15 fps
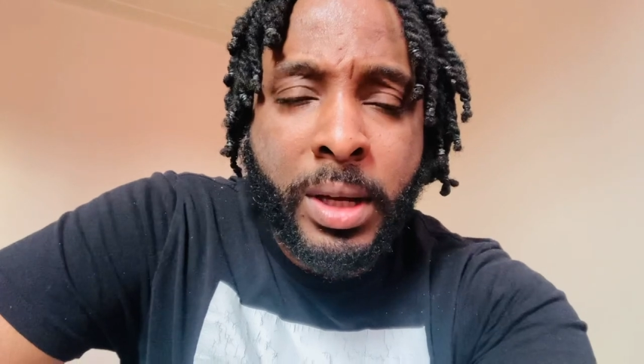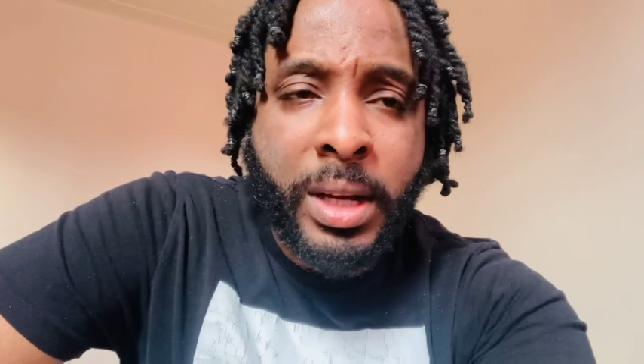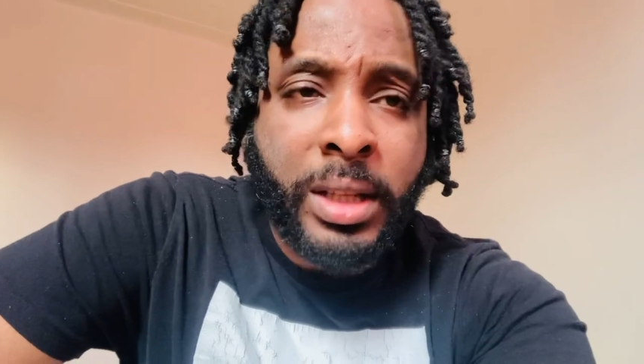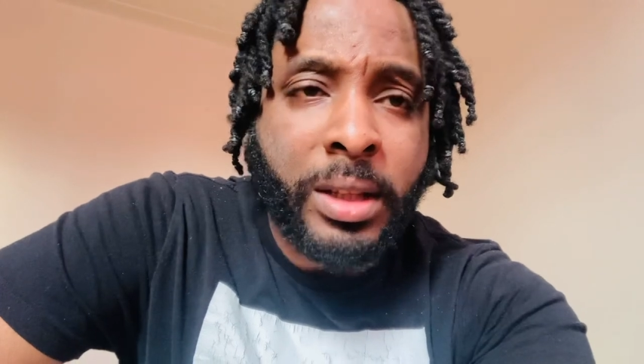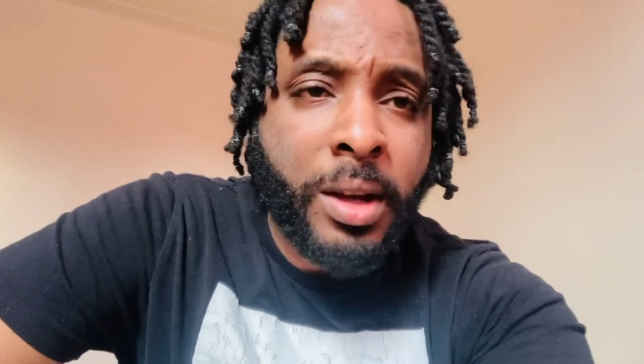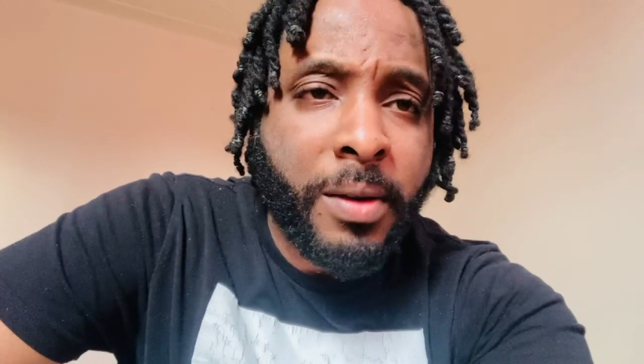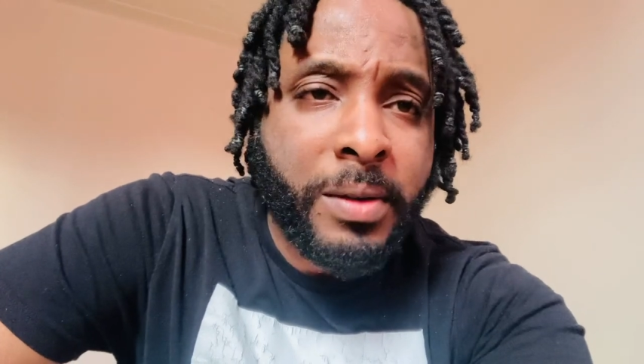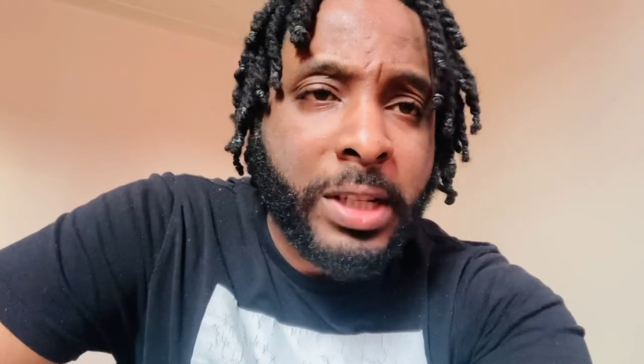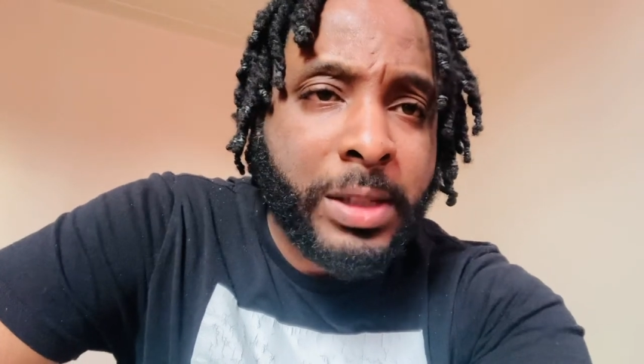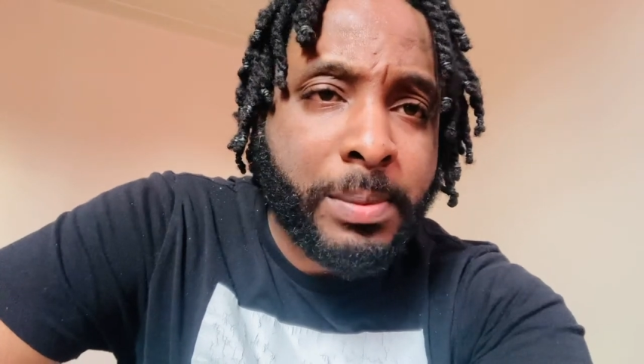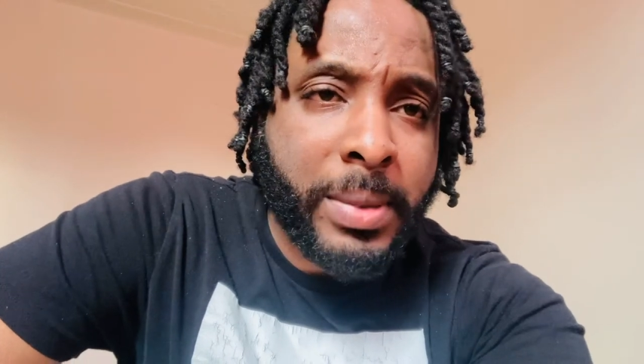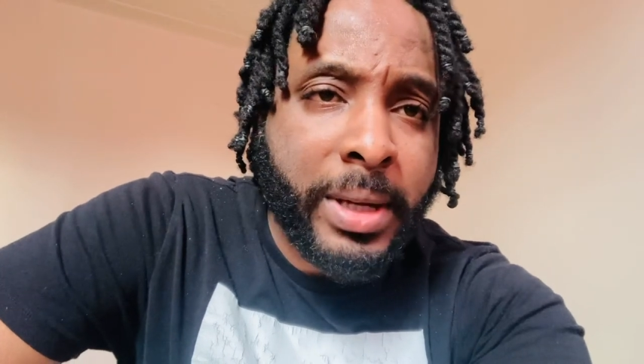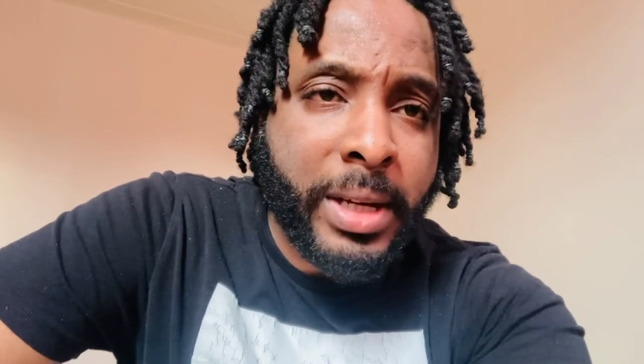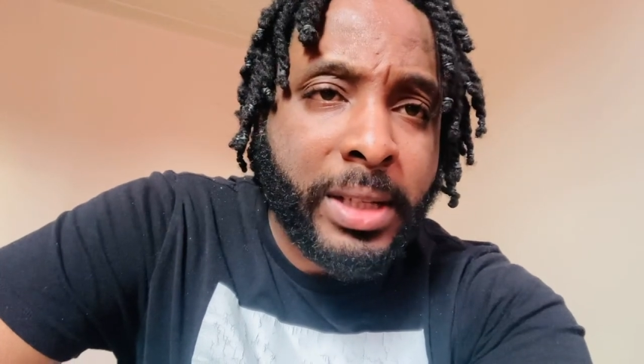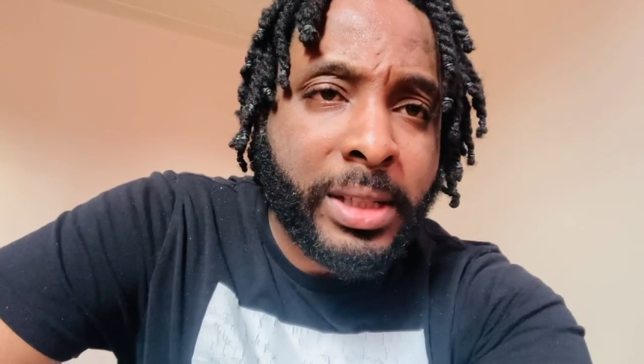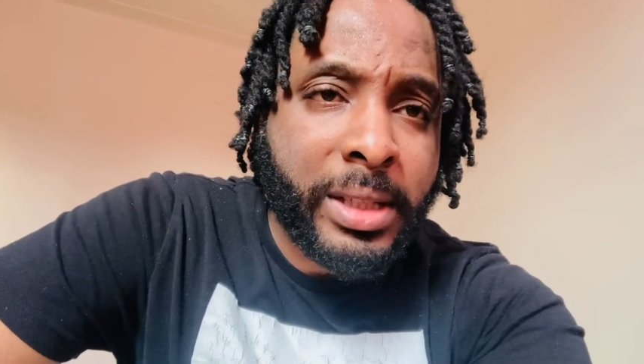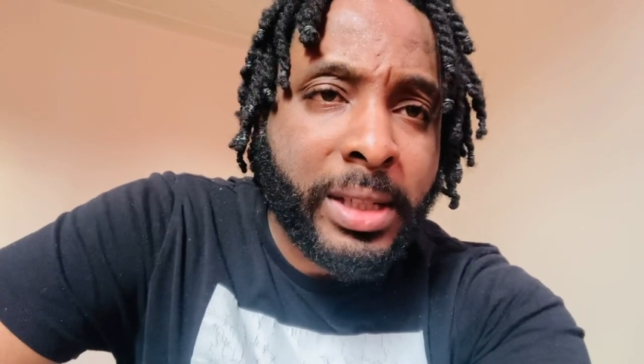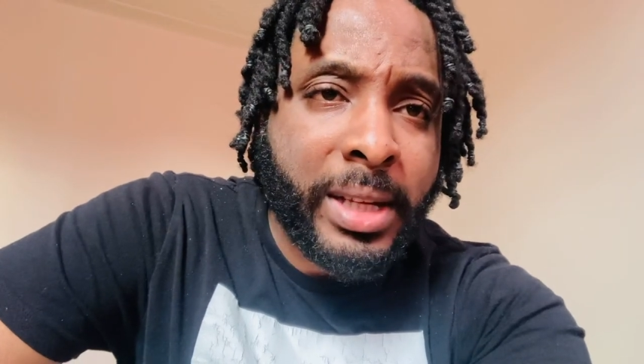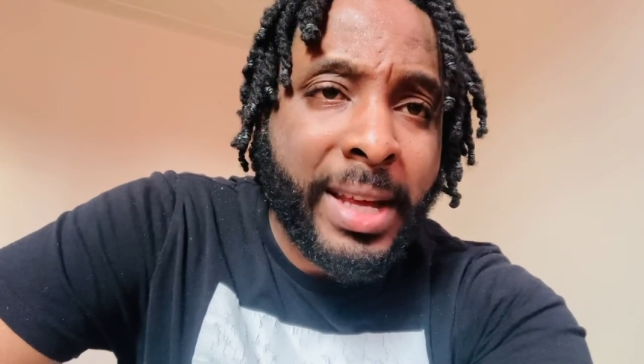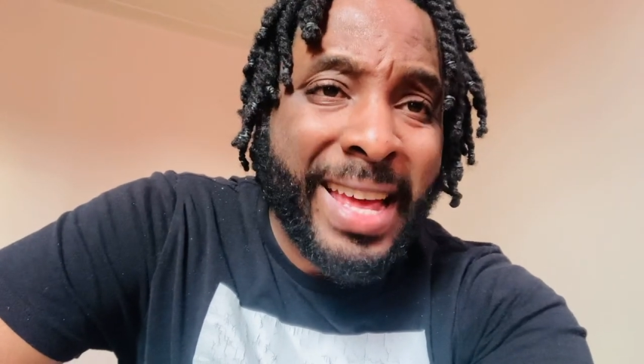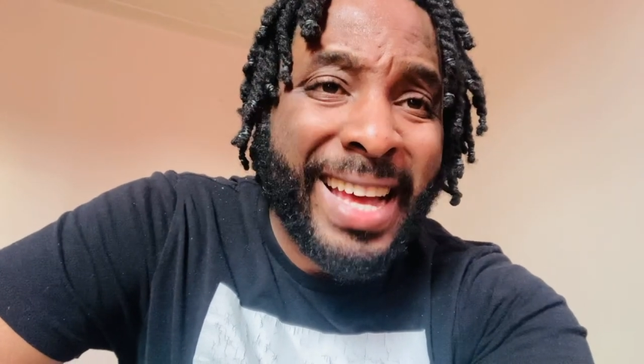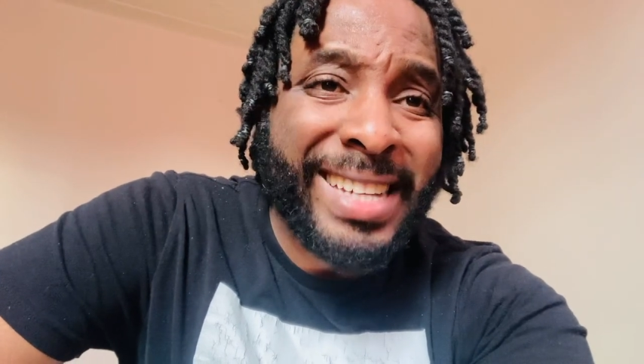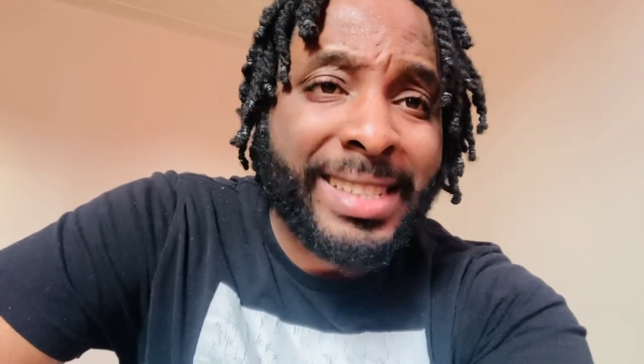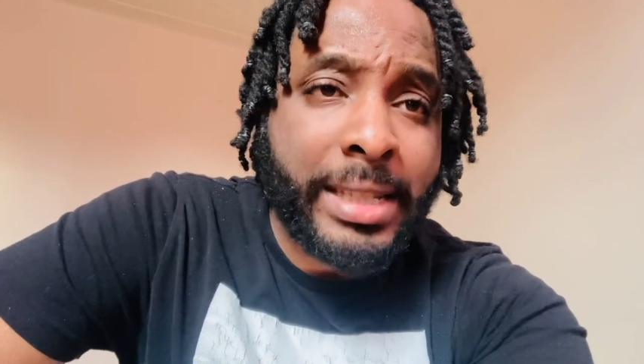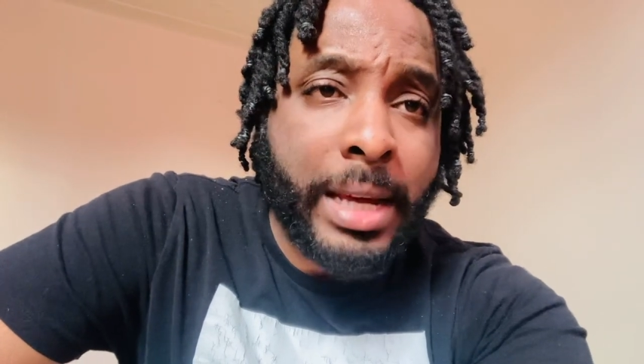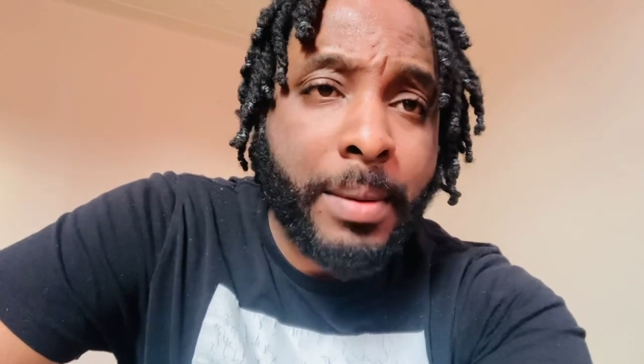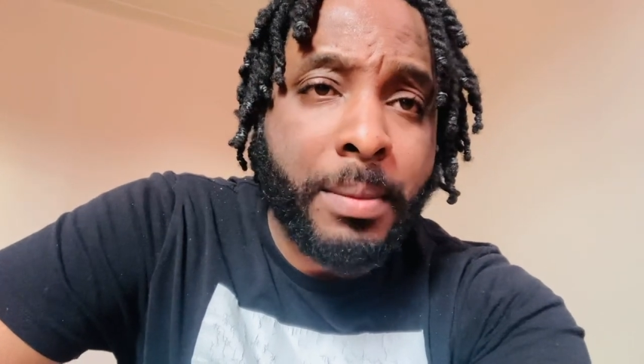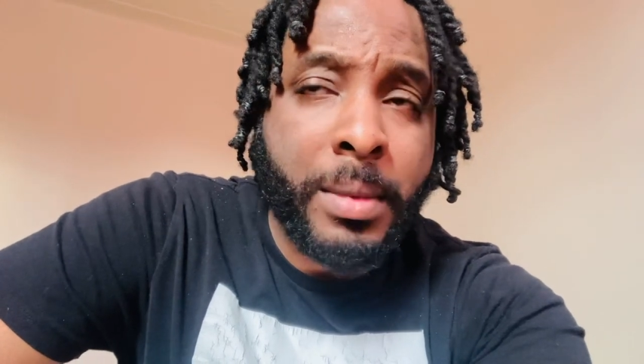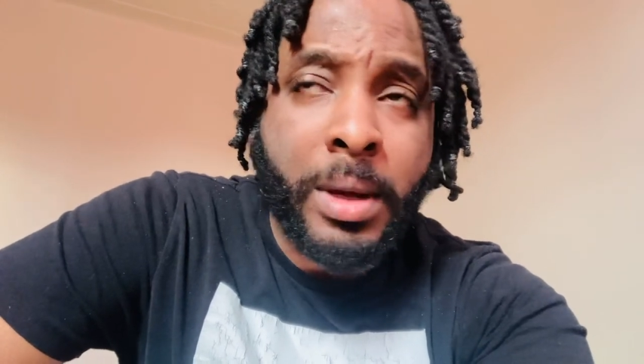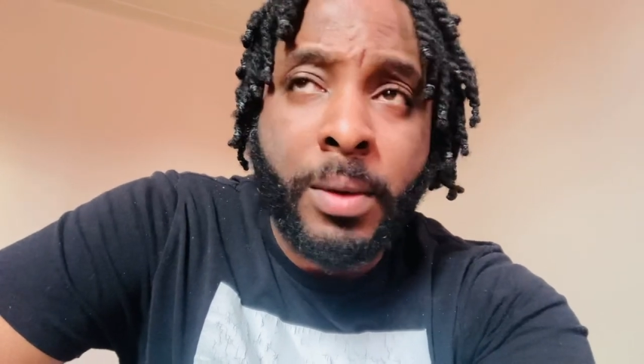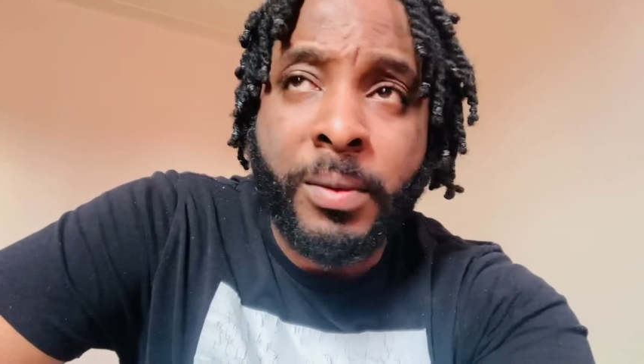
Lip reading: None of these players, except